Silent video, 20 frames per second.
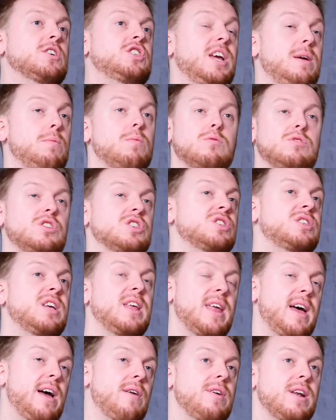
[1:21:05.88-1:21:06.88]
she will just sit
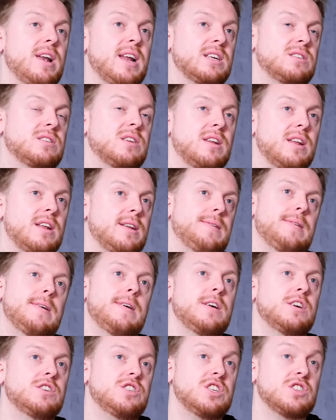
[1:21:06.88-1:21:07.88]
there and listen, and
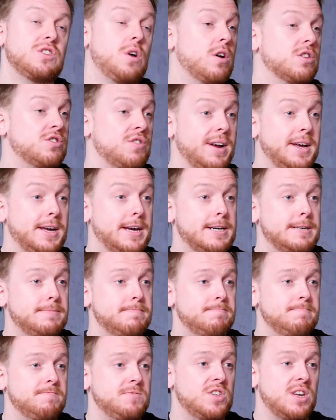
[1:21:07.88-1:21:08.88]
she's not a drinker.
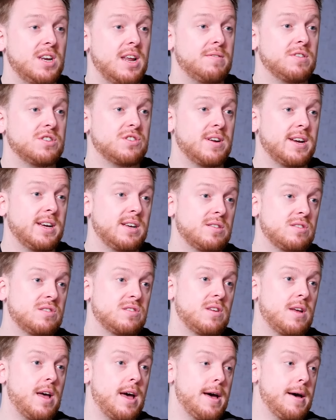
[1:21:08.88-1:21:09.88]
She never drinks.
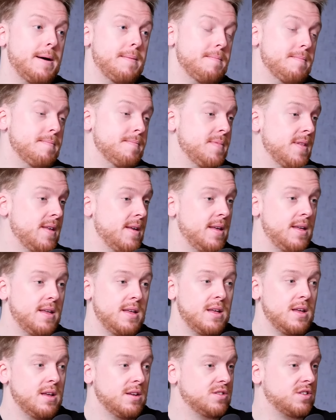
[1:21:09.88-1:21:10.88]
Um,
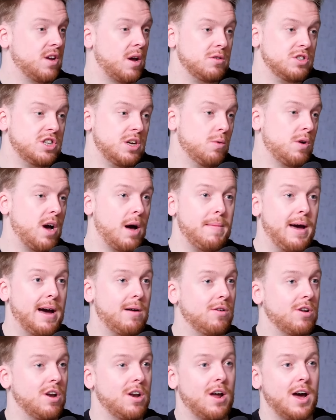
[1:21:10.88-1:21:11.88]
so she'll come out
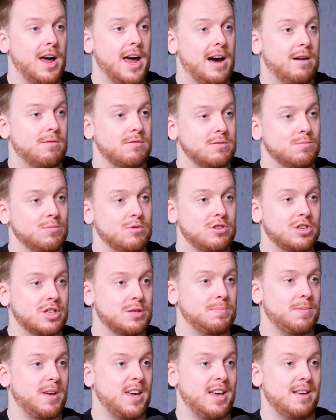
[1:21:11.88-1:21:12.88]
on a night out and we'll
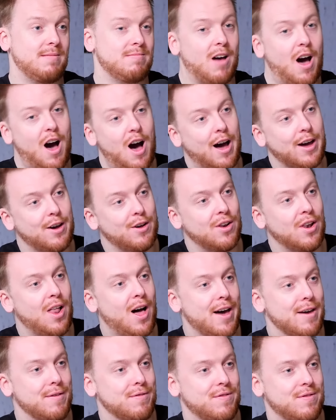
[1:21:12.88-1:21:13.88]
just be high on
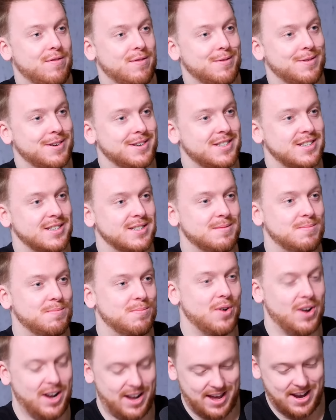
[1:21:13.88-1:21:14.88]
life, which is
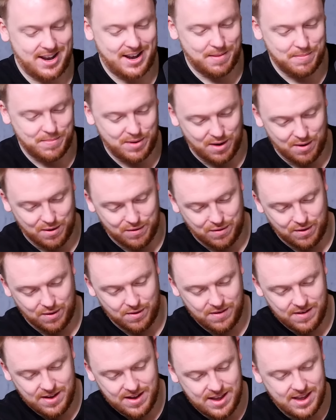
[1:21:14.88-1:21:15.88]
brilliant and beautiful.
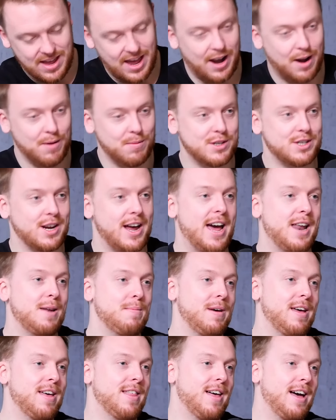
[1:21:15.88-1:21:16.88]
And I wish I had a
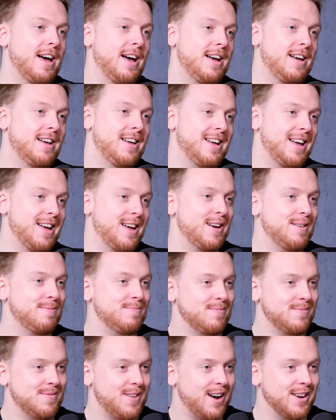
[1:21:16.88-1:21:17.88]
bit of that.
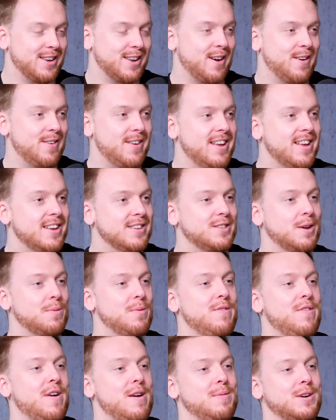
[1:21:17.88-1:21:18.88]
Um, I don't. So
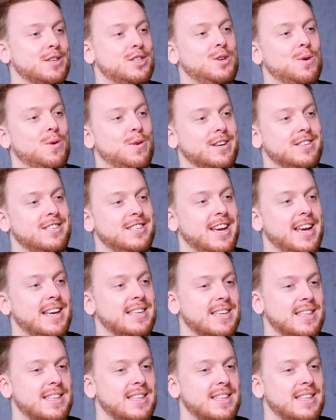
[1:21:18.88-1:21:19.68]
we're very much chalk and cheese